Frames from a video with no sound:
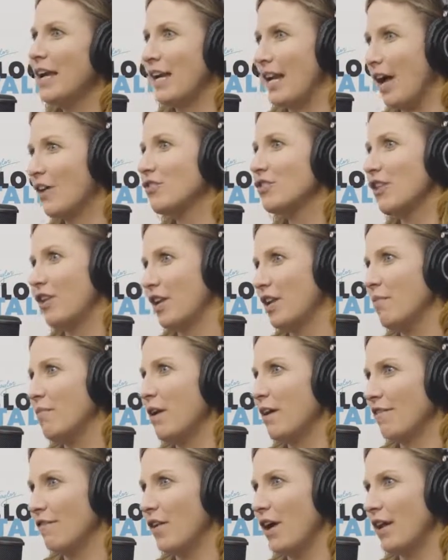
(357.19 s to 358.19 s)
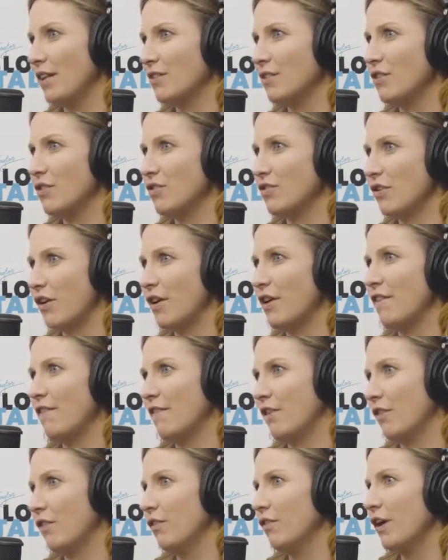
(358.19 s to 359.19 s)
now you're starting to make friends and you're starting to
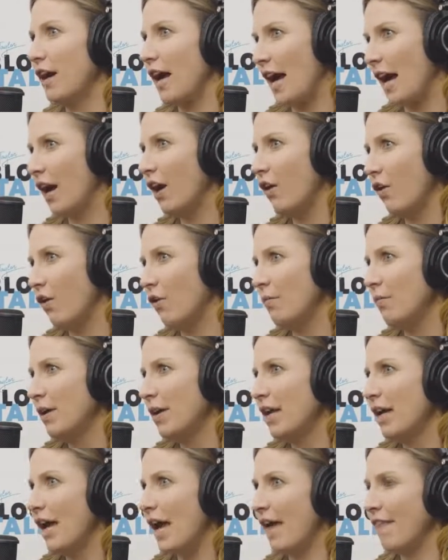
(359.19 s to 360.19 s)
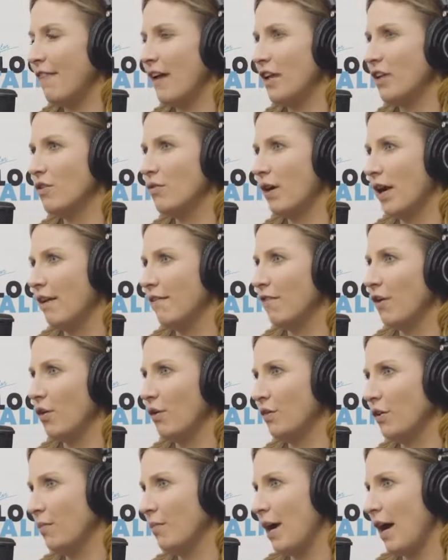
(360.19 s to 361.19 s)
feel at home. And then you kind of
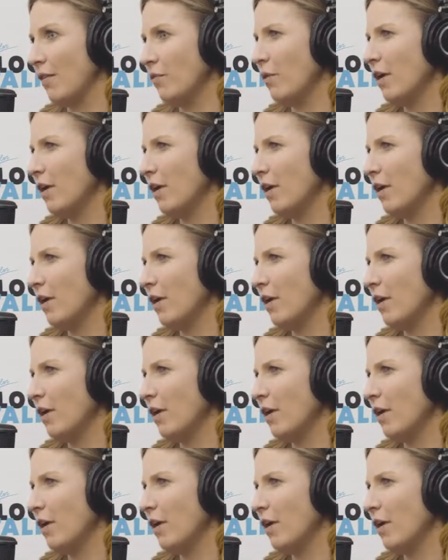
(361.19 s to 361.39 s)
follow your path.